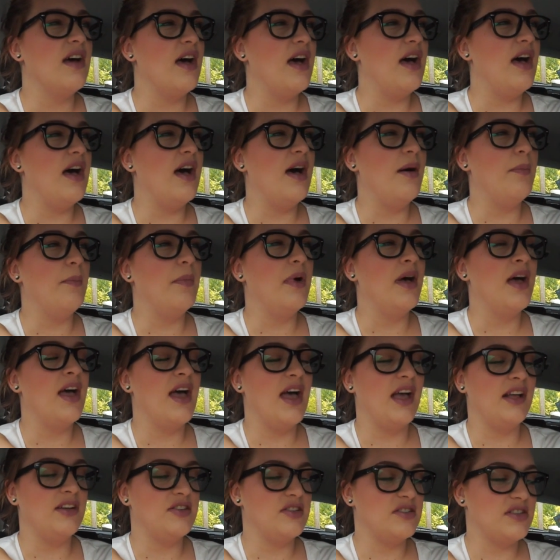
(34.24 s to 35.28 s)

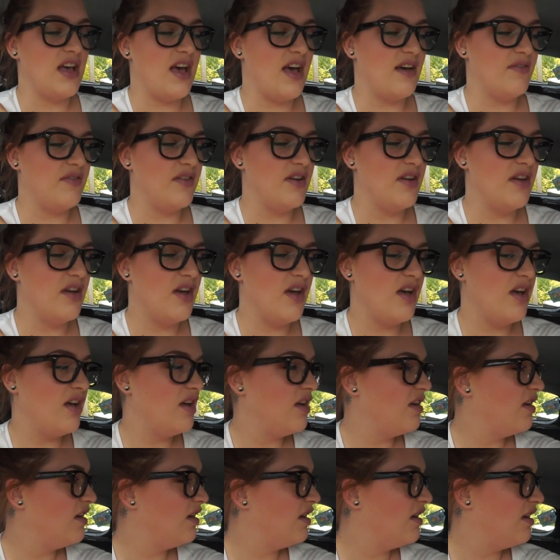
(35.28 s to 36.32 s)

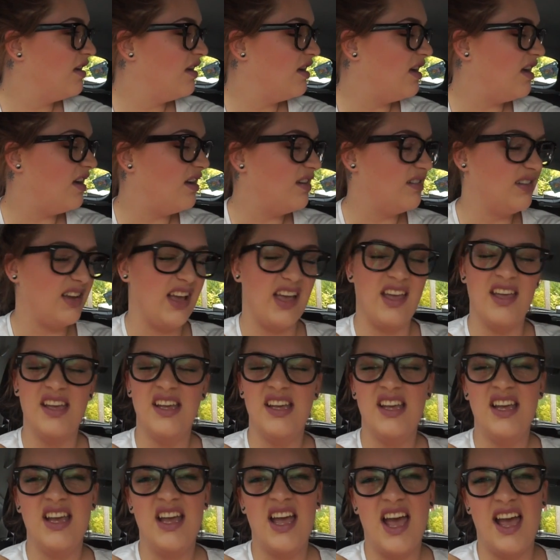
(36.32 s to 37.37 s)
Okay,
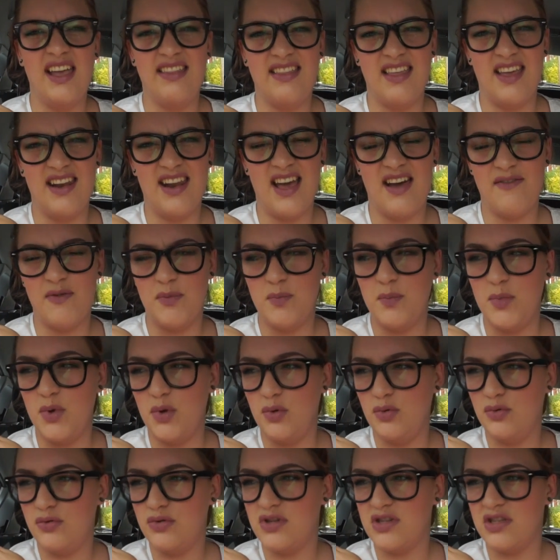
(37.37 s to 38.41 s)
and then have a
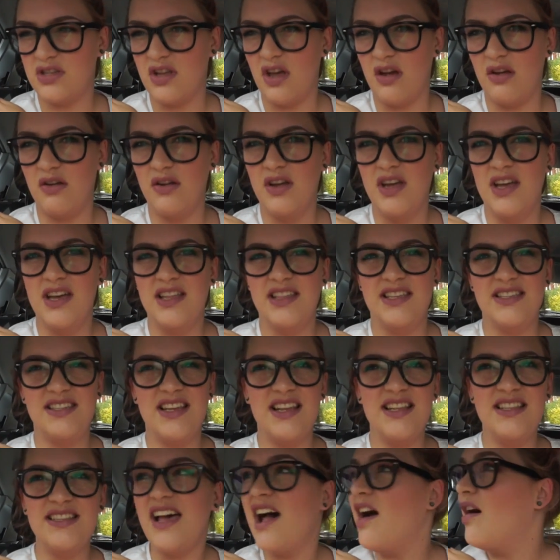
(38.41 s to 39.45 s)
mooch. So the
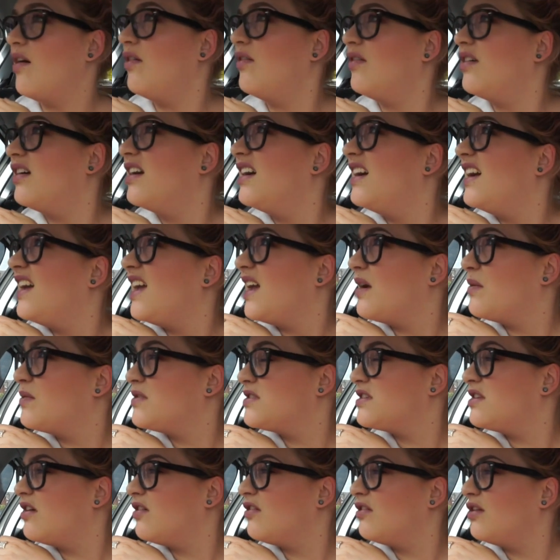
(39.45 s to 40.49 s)
sun's out. It was
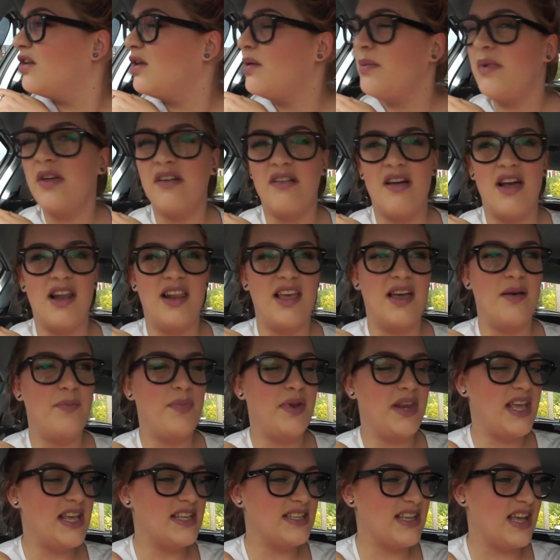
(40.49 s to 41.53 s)
a lot gloomier earlier,
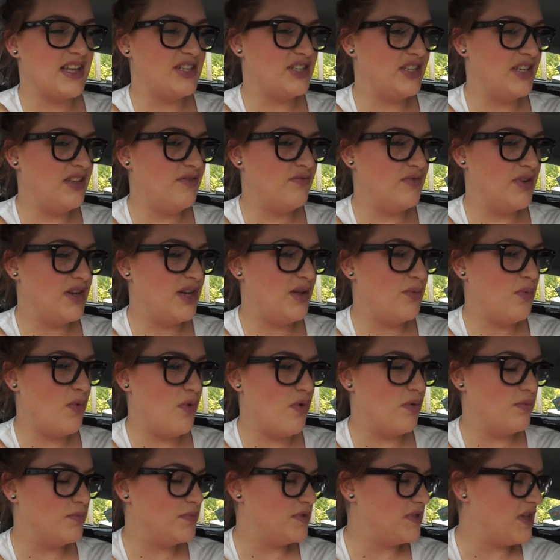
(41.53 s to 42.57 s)
but it is actually really
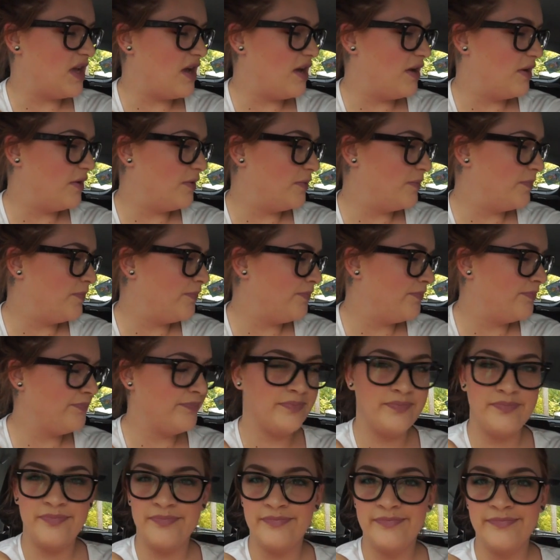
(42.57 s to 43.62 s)
warm, so
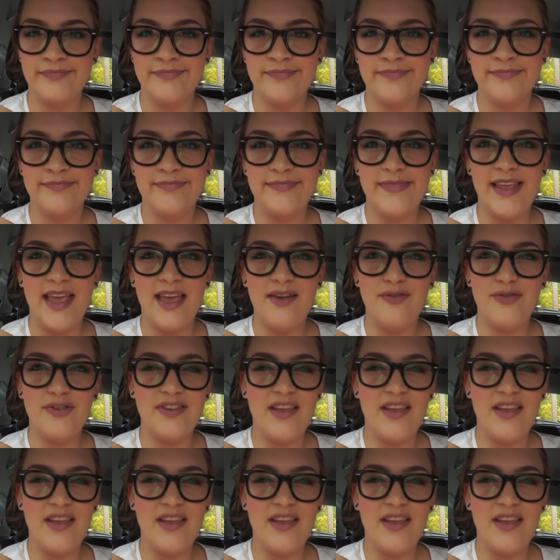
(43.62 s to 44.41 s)
yay for